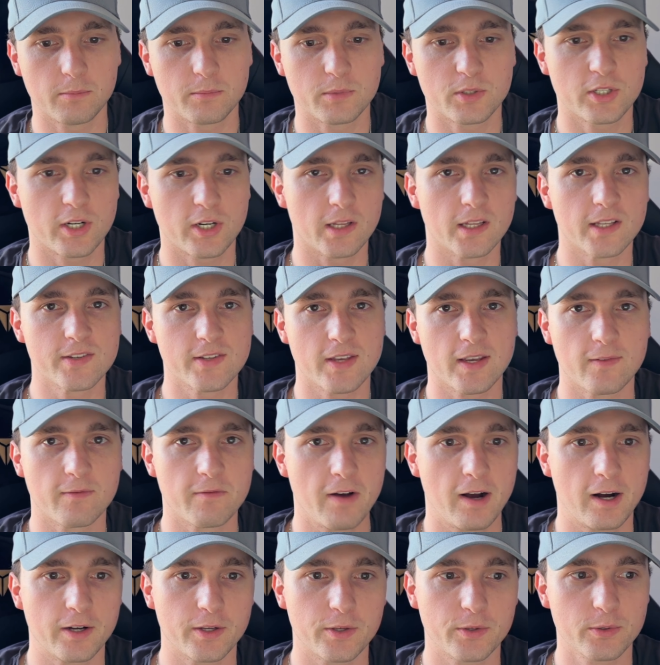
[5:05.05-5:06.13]
share the same
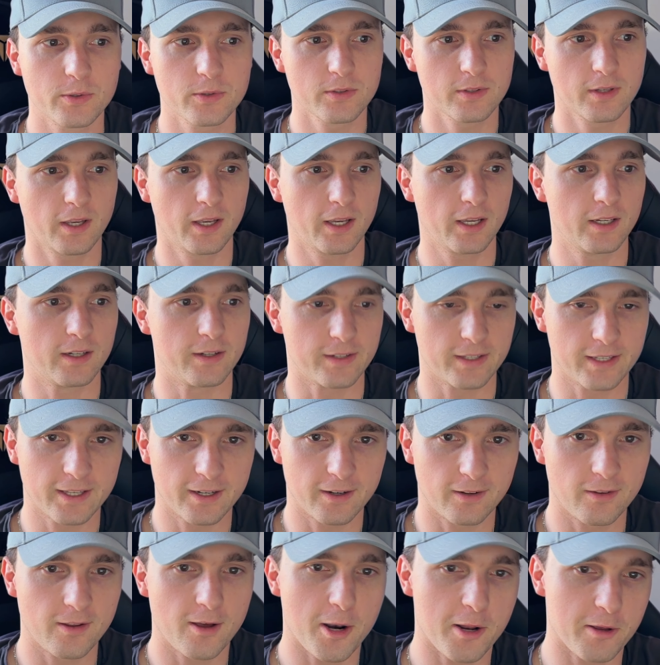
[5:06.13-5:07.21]
values and get
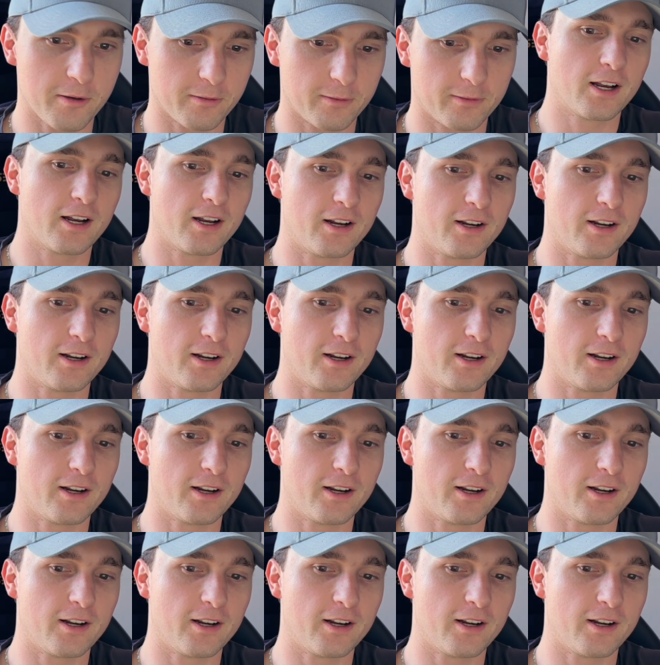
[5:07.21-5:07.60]
a lot of